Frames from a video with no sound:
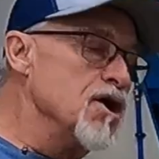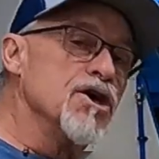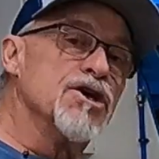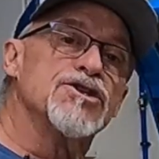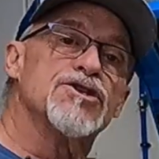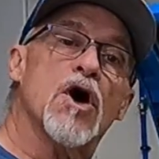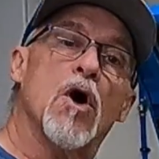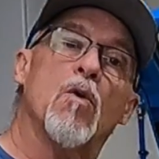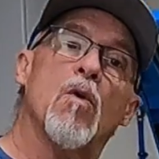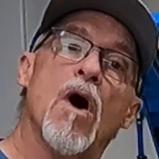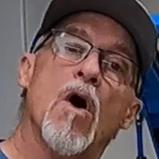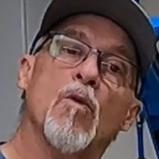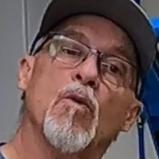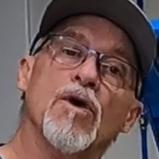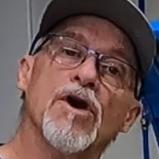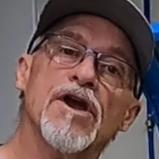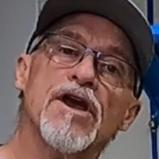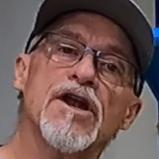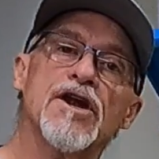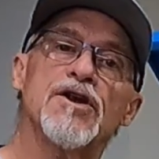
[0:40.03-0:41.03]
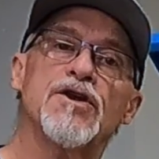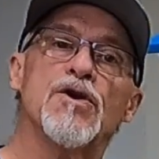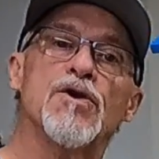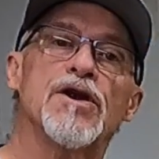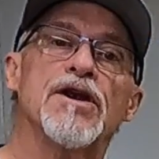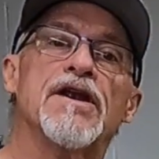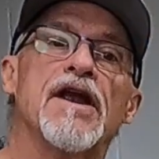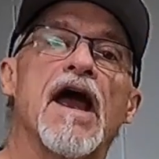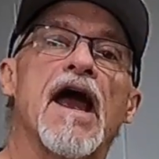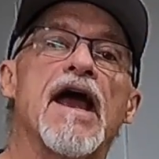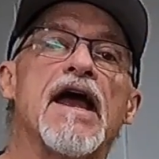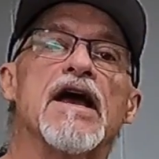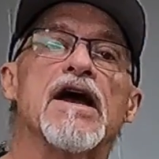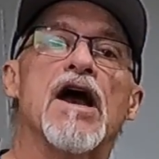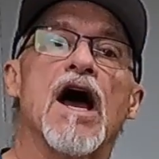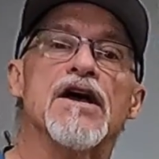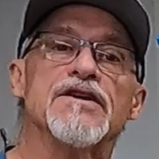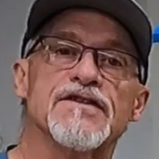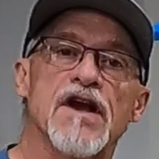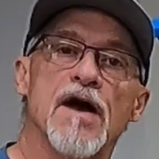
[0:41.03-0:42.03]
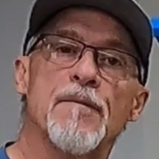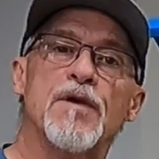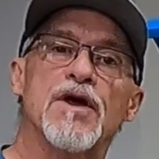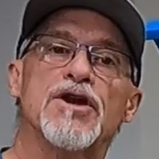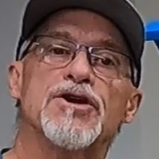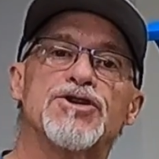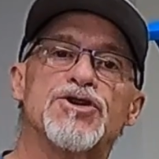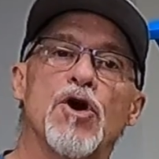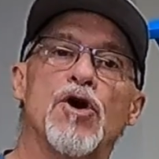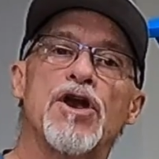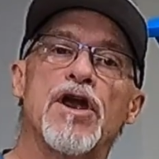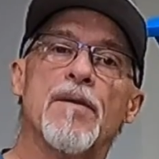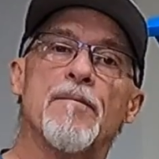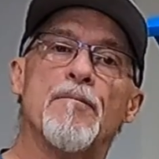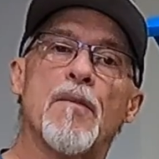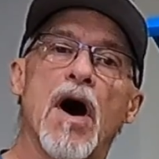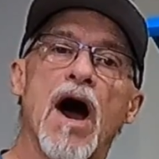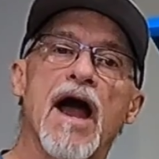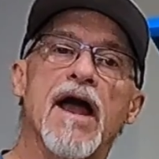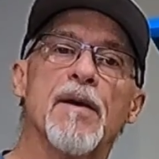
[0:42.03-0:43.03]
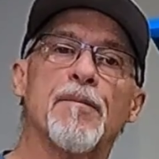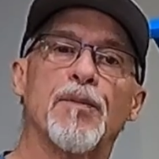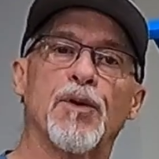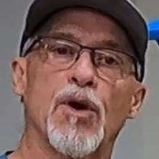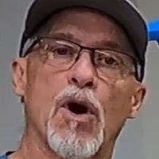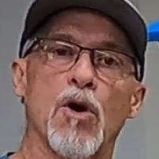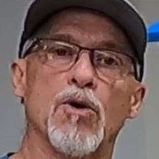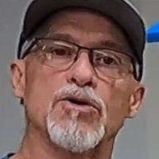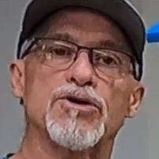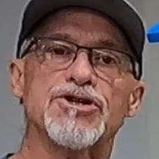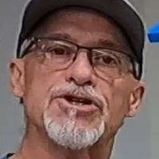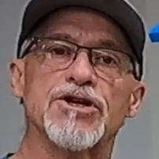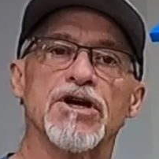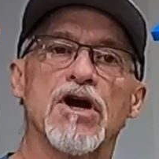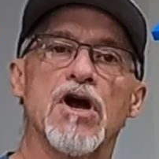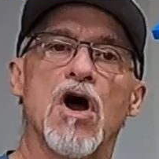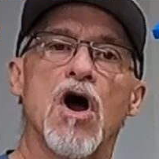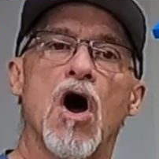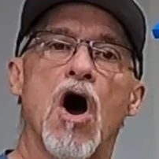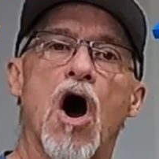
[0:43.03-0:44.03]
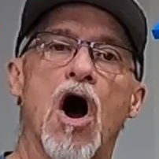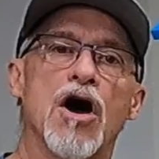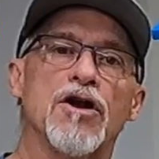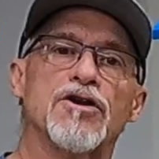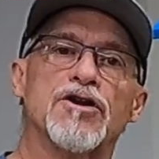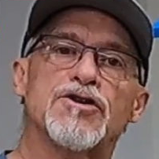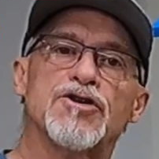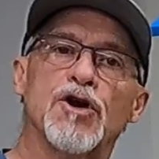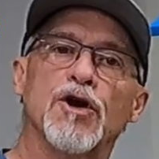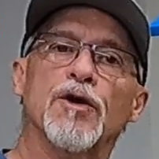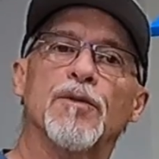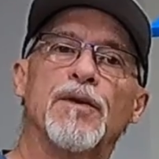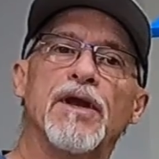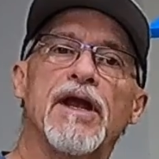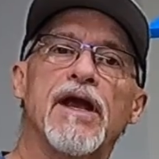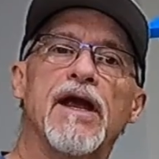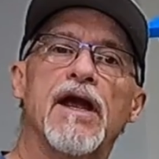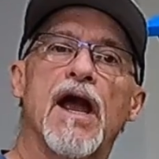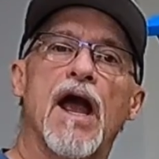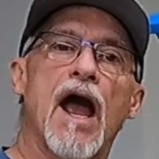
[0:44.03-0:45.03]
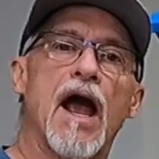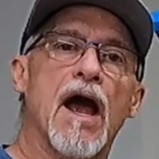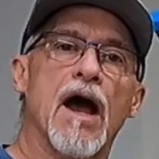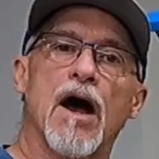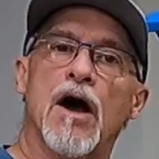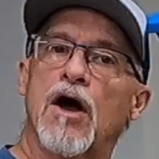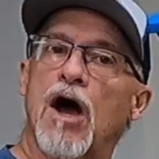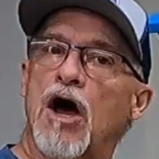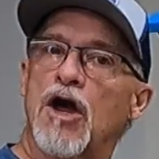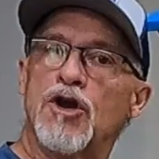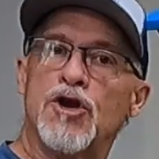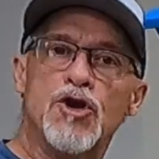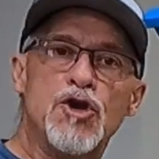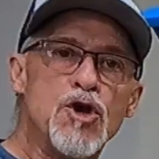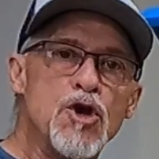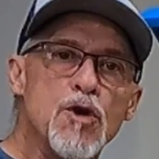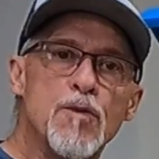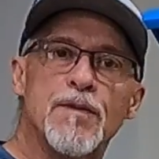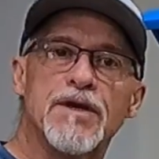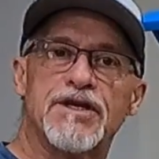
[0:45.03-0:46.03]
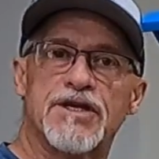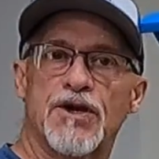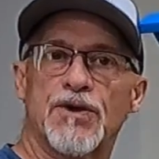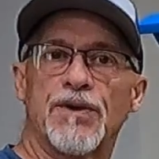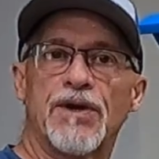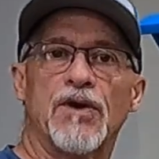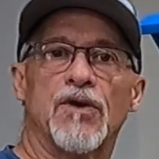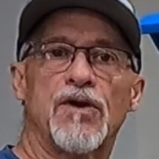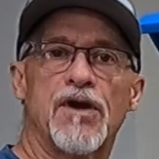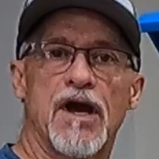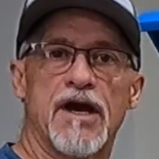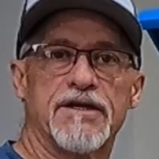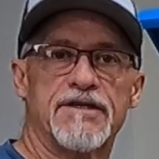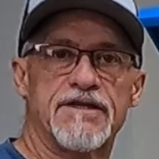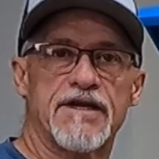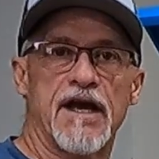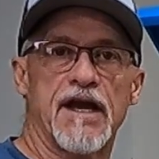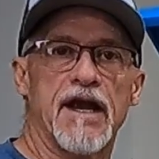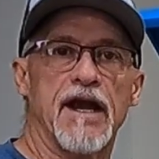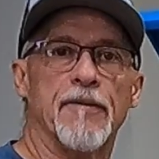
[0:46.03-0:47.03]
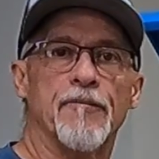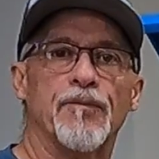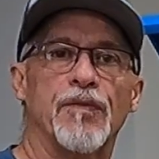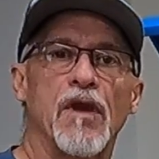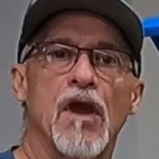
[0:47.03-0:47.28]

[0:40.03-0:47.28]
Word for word: So what we're gonna do today is I'm gonna show you my approach on determining a new material cut setting.